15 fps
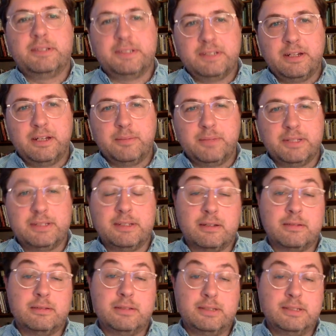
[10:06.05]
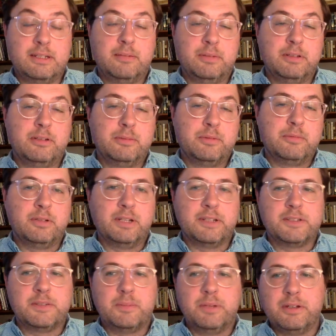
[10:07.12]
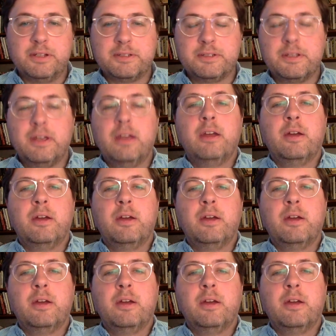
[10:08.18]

setup that's actually set up a little bit more like Sibelius.